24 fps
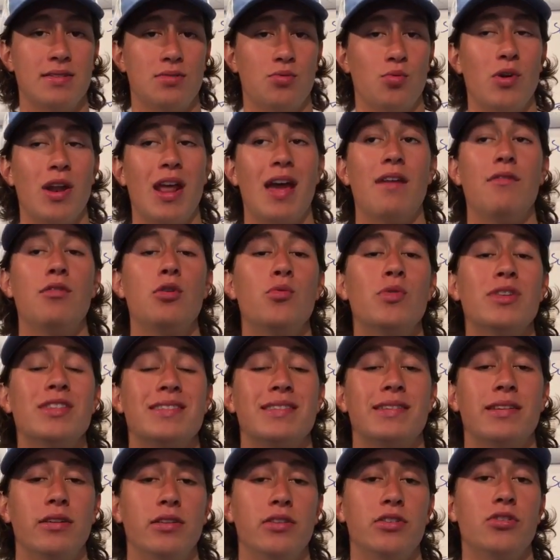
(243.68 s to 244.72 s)
is, what everyone's
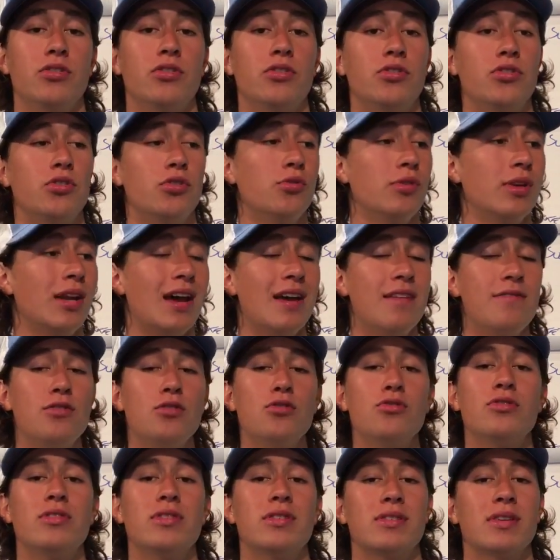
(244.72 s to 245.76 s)
telling you to do. And I've
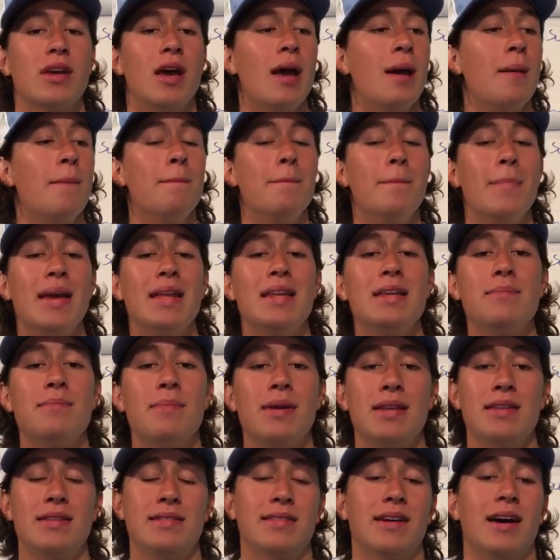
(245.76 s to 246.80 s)
used this many,
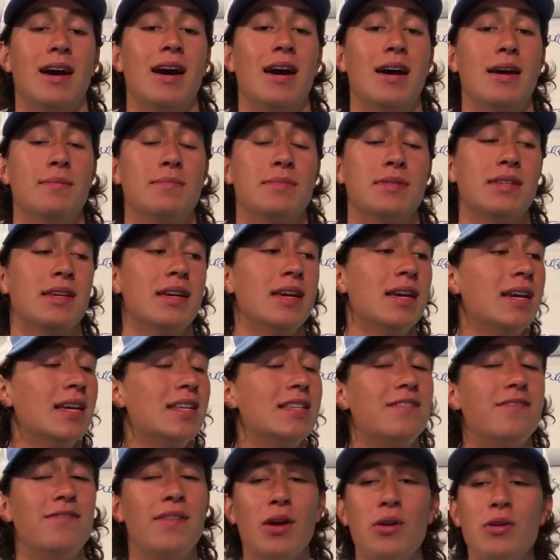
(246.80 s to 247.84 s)
many times.
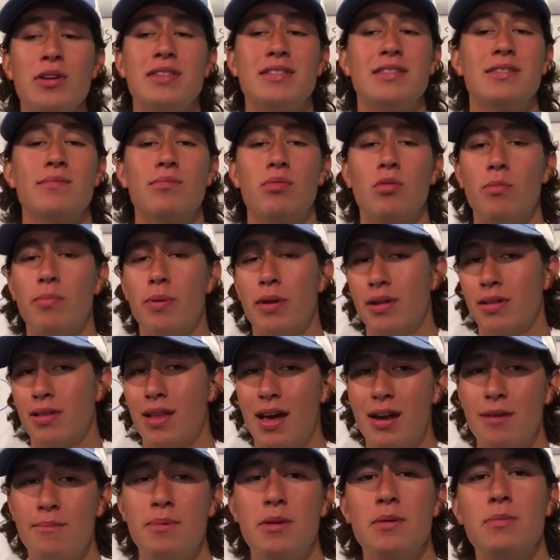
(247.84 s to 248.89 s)
It's very simple, but a
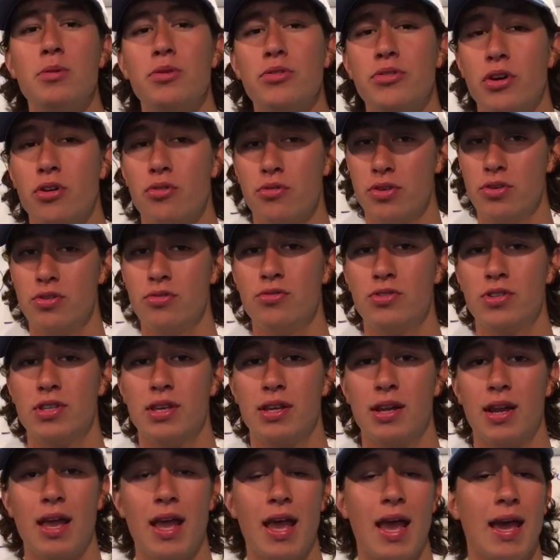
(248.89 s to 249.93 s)
lot of people don't use
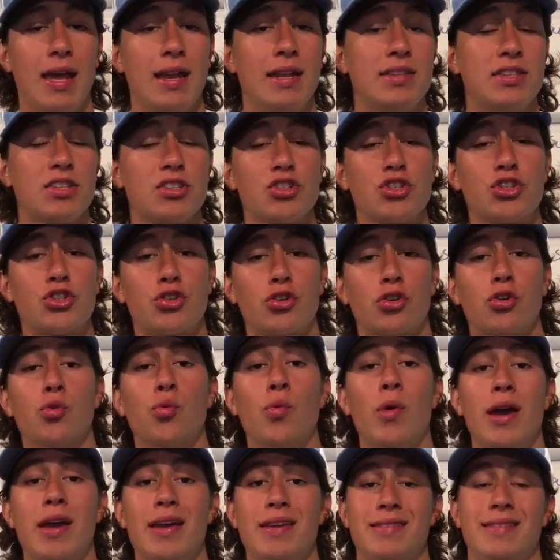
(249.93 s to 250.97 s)
it, and it's a sure
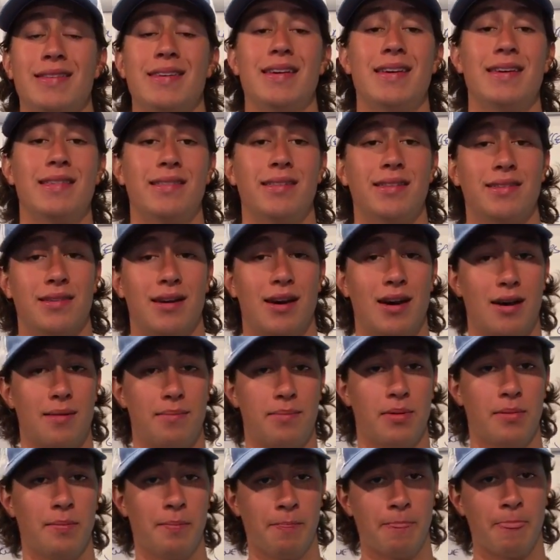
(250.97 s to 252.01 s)
way to hit the
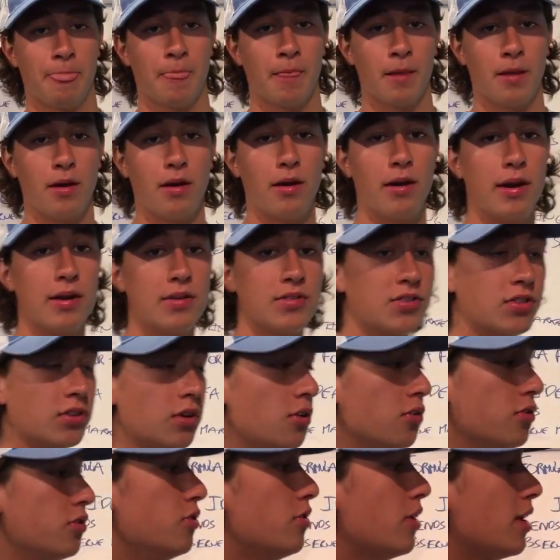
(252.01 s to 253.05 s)
top. All right,
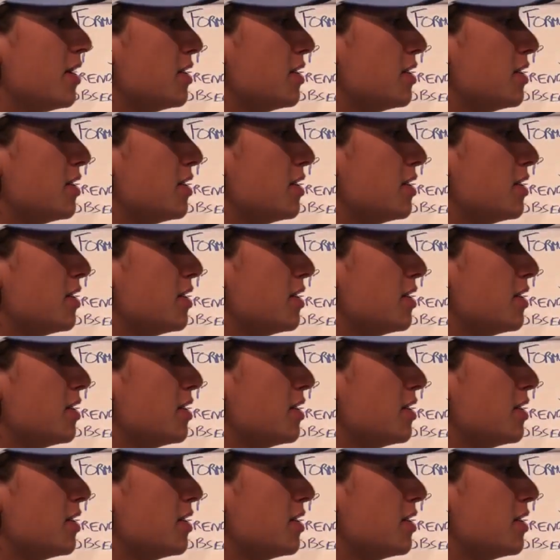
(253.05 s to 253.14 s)
so you